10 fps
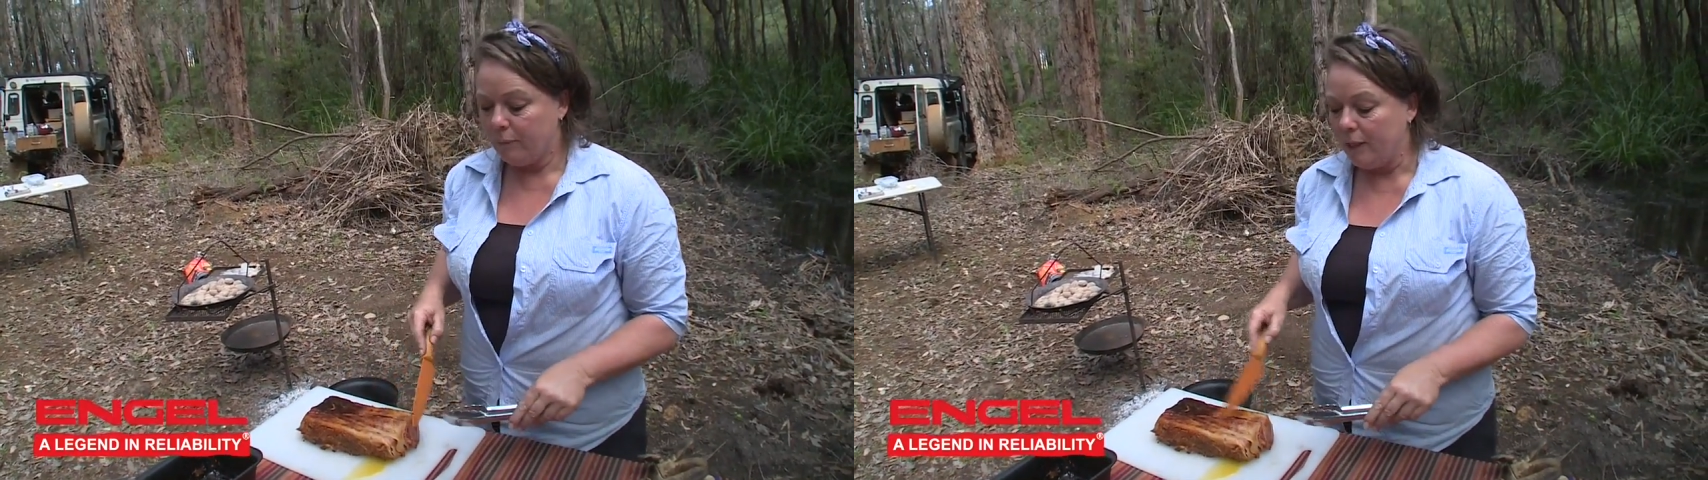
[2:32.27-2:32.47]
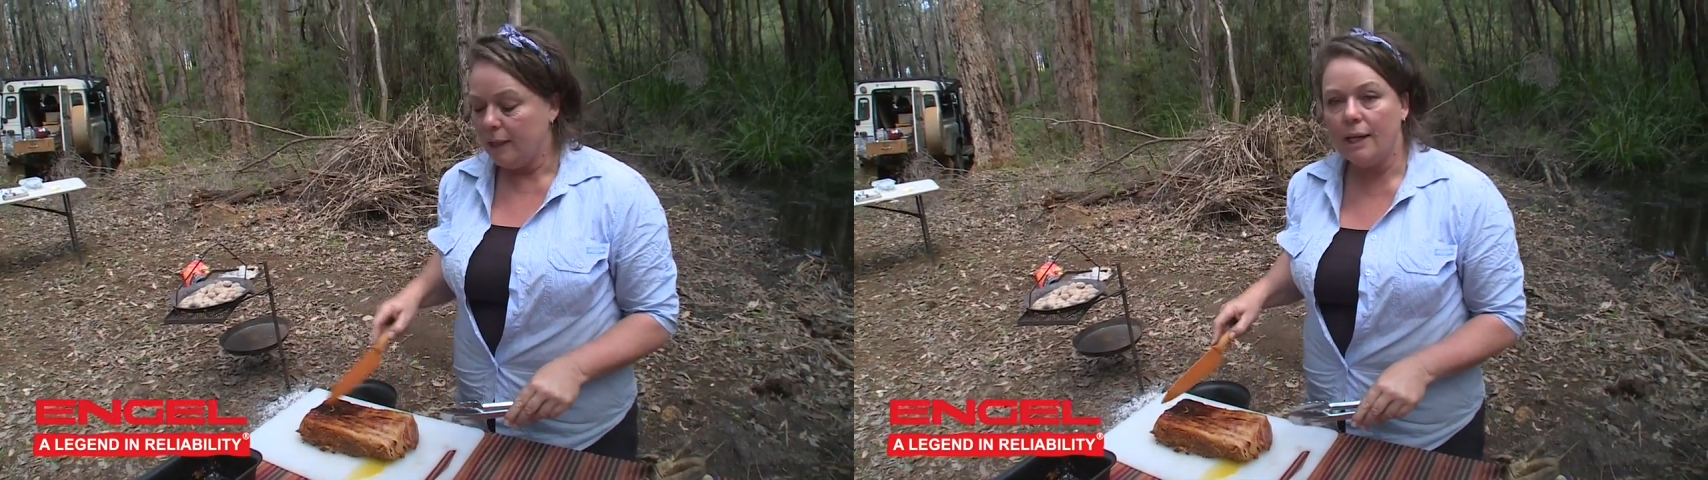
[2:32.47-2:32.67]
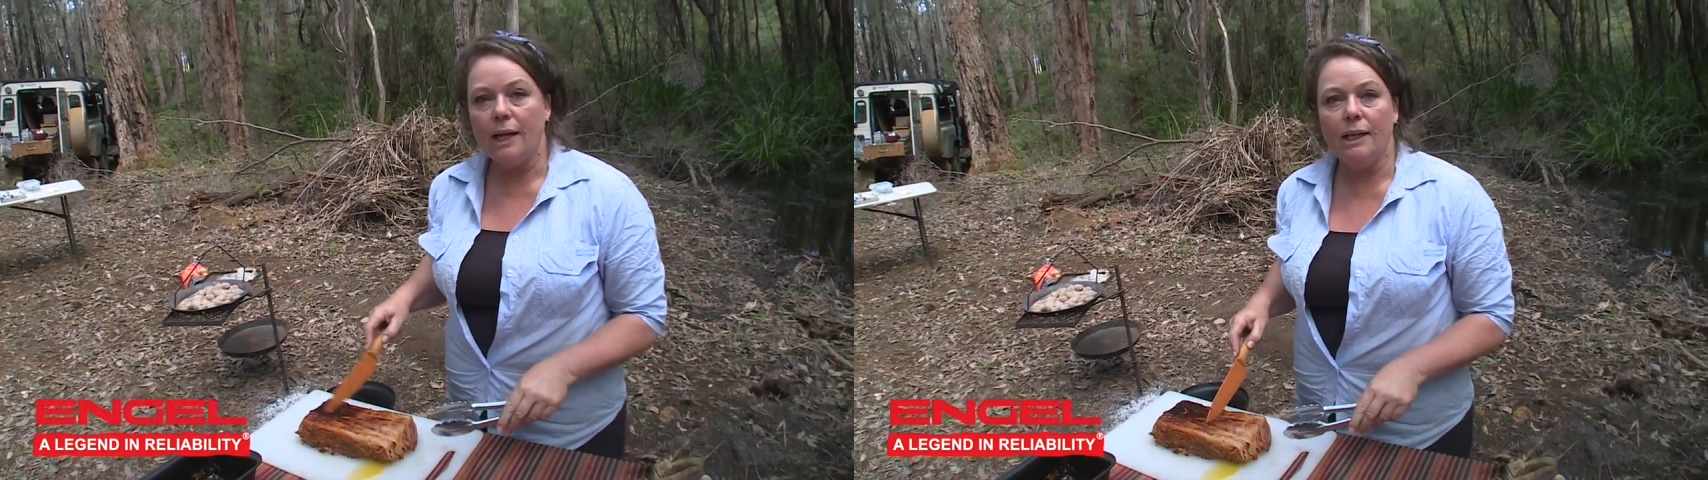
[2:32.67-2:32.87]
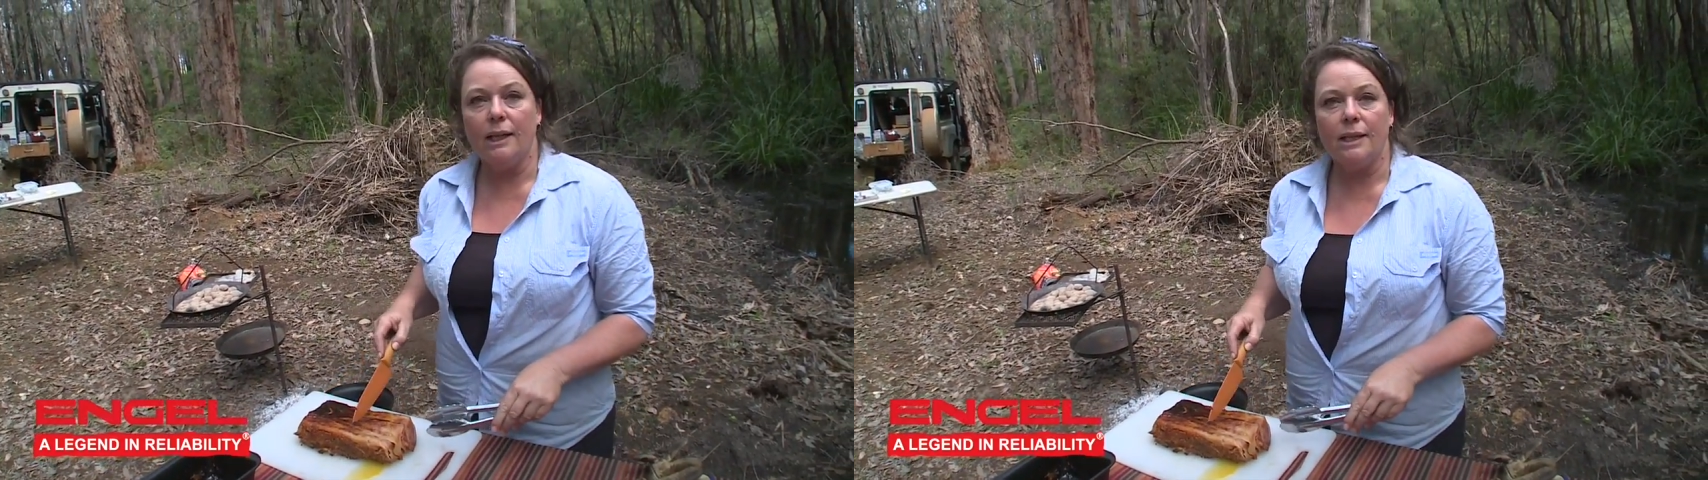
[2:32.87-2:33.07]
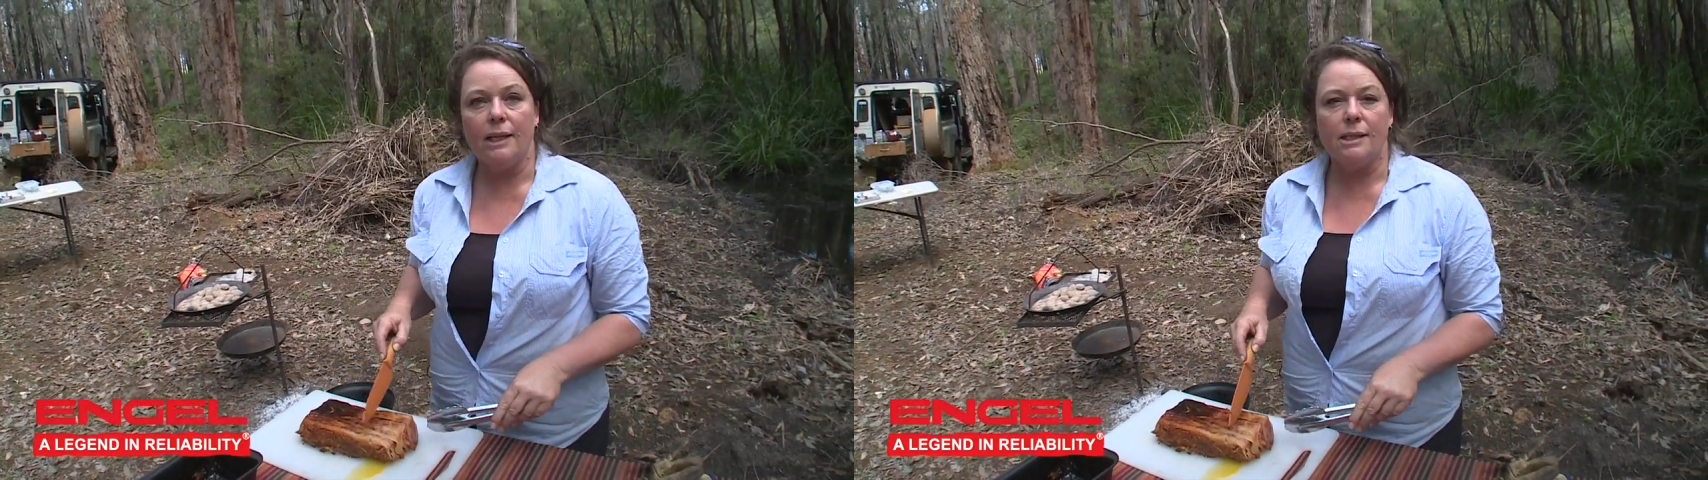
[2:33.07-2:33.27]
Now you can
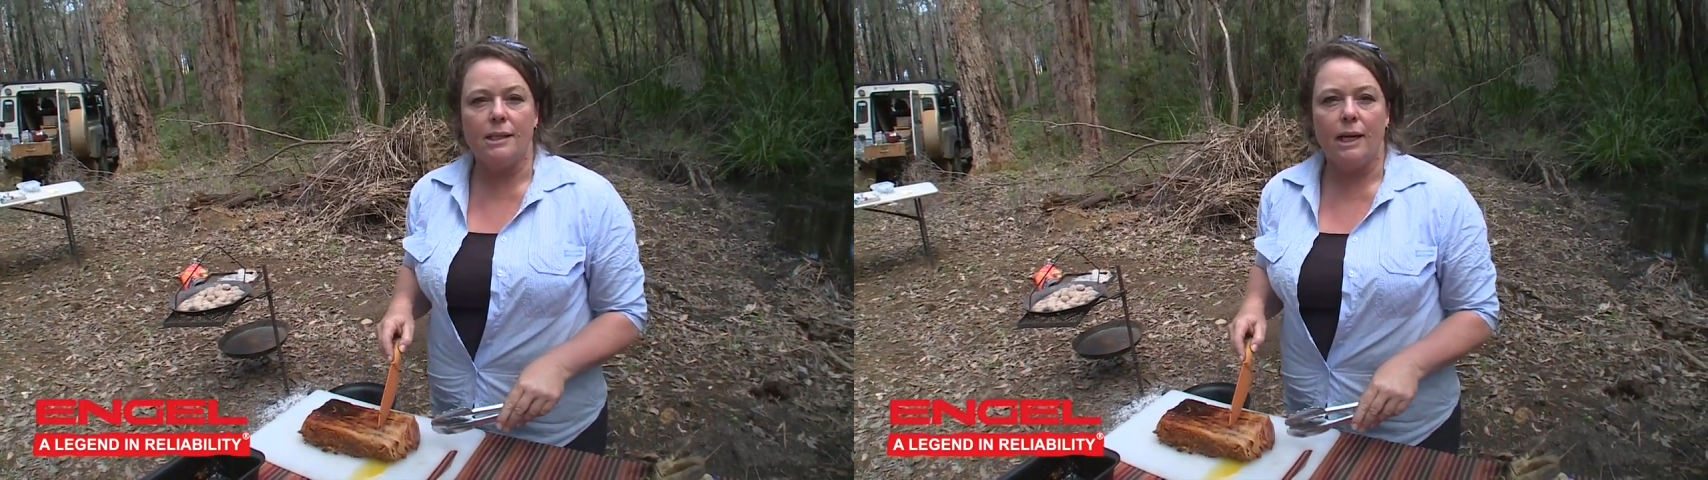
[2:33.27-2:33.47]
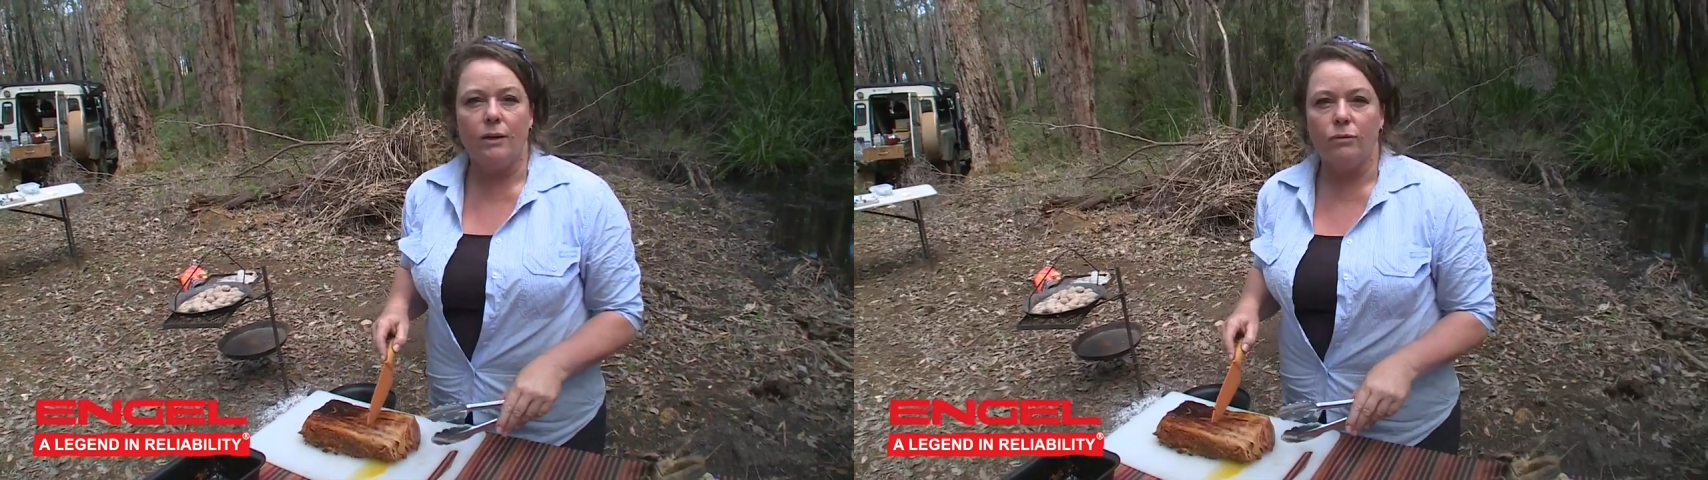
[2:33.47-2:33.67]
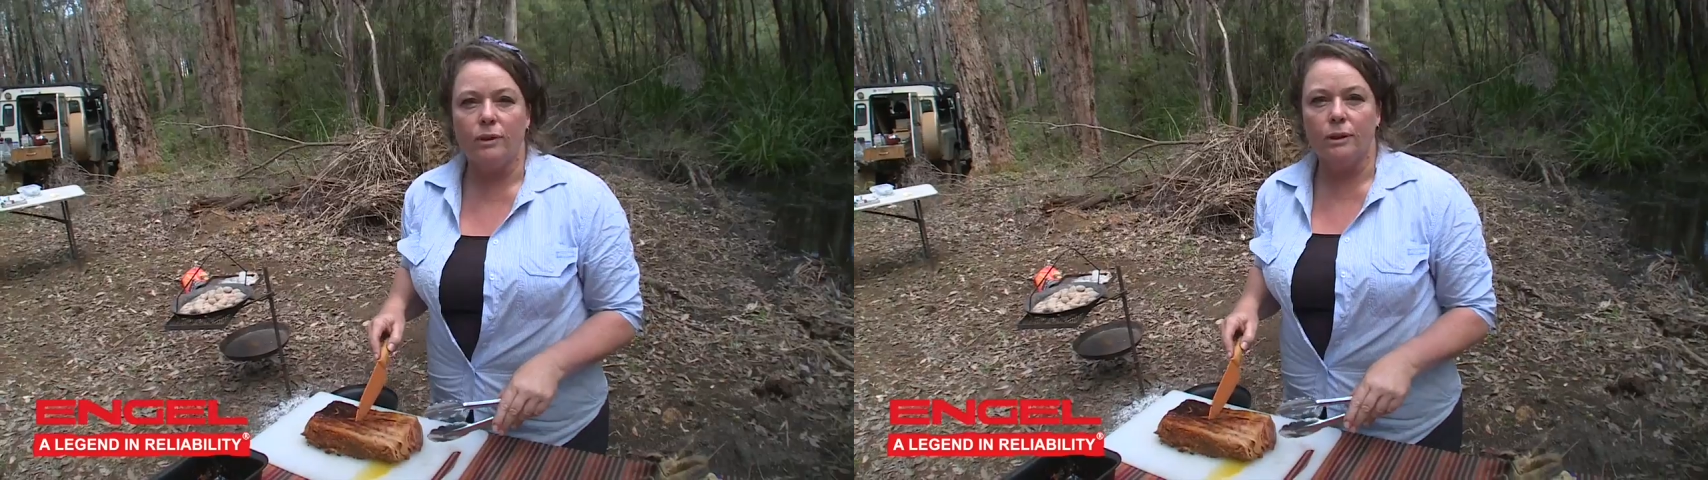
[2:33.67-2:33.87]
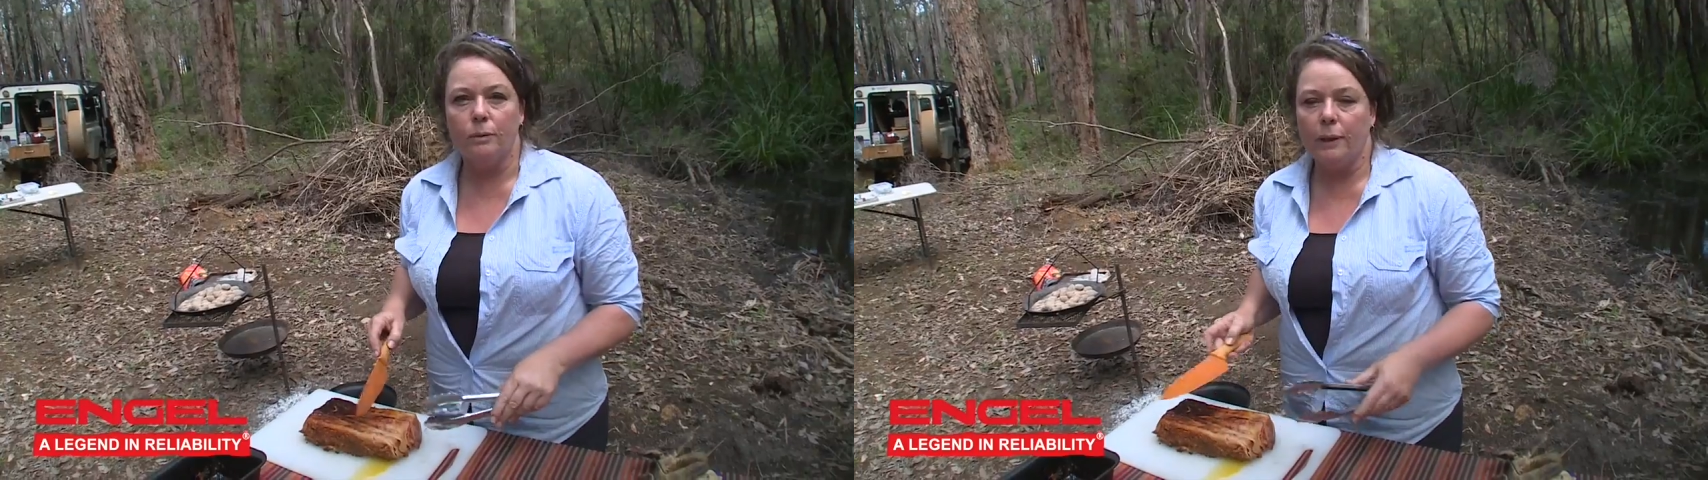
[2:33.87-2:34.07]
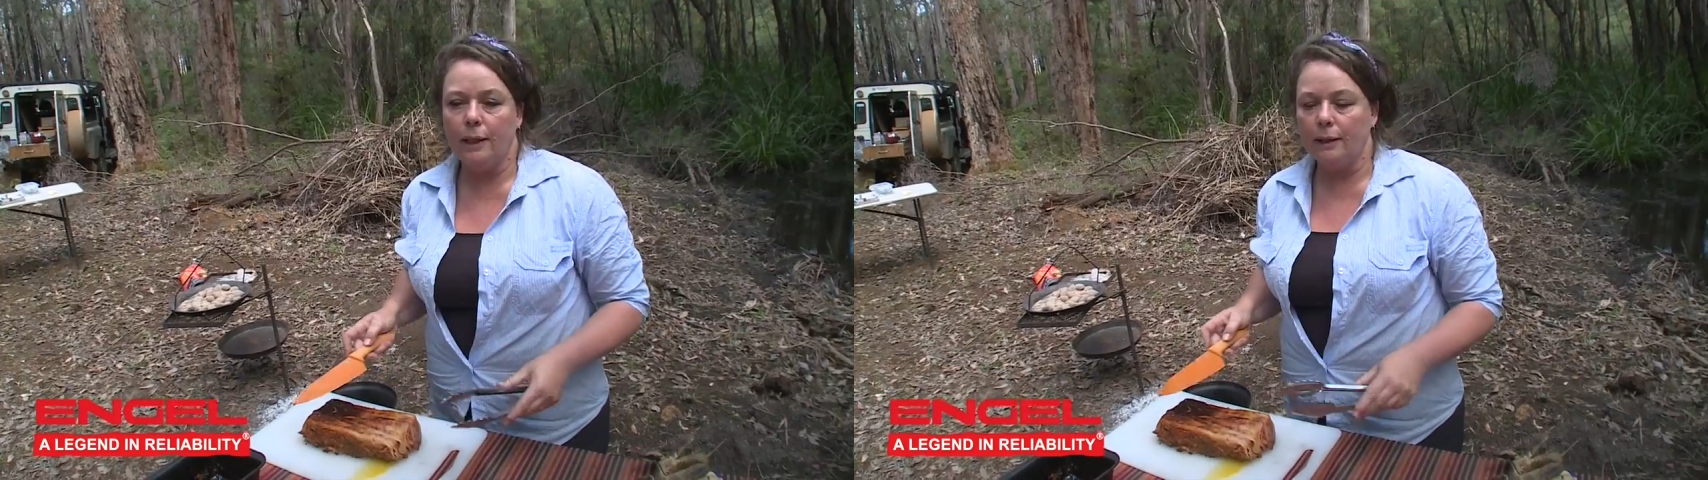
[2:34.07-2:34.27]
let that stand for a
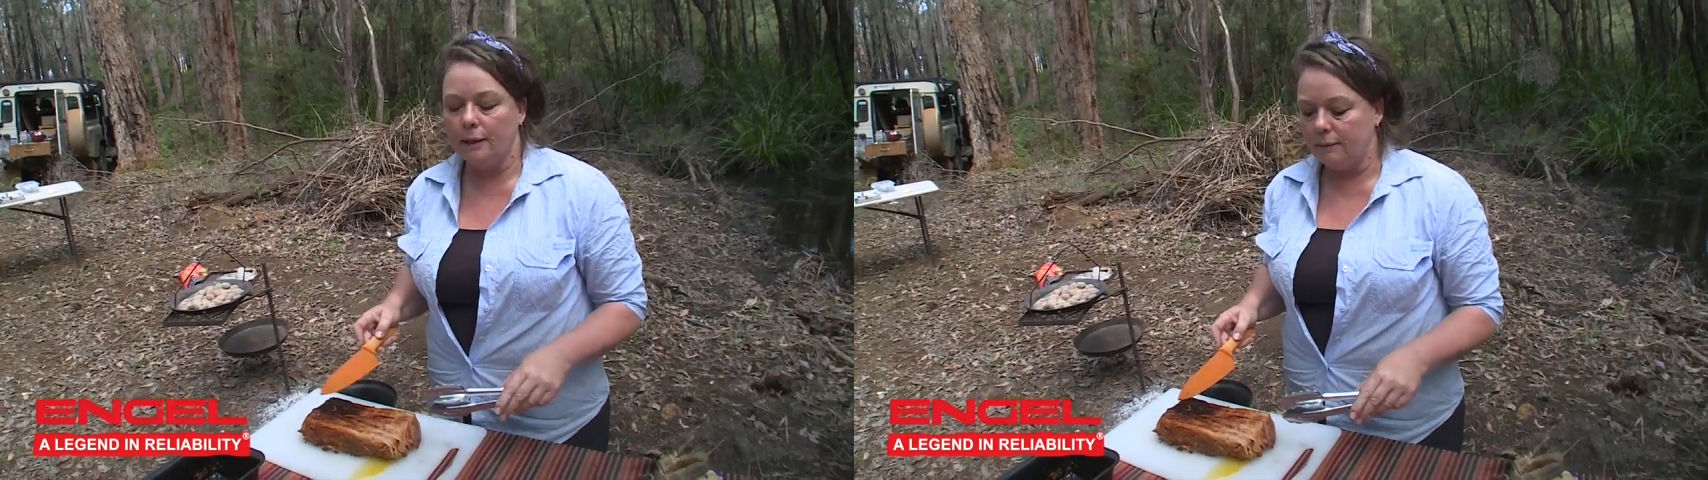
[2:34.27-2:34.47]
little while